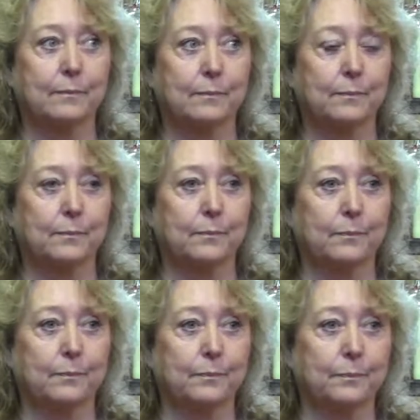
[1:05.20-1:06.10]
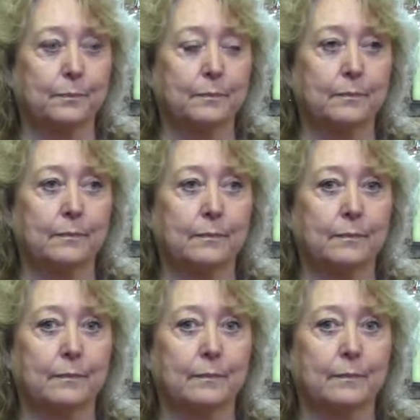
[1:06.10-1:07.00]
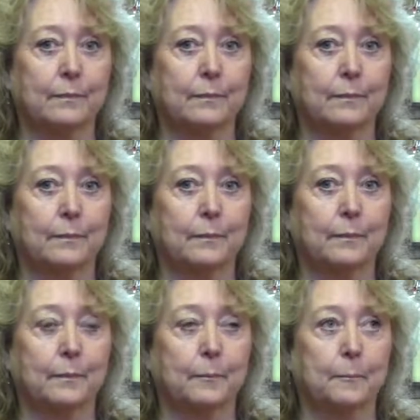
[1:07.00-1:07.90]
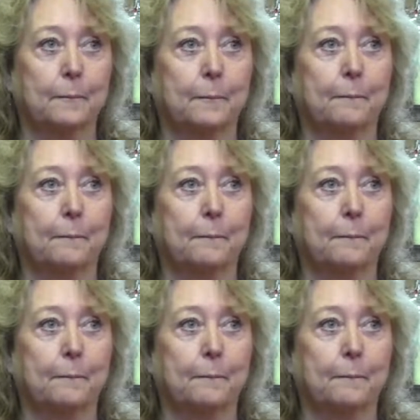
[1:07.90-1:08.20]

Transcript: (not speaking)